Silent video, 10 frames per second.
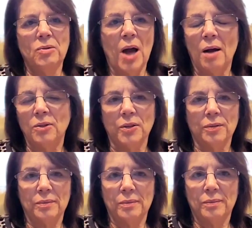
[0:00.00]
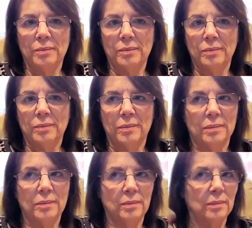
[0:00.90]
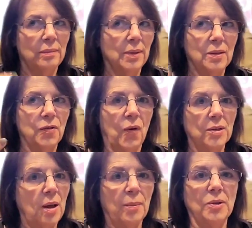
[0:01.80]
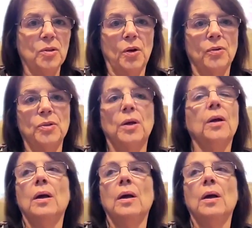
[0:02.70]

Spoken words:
doctor, as far as I'm concerned.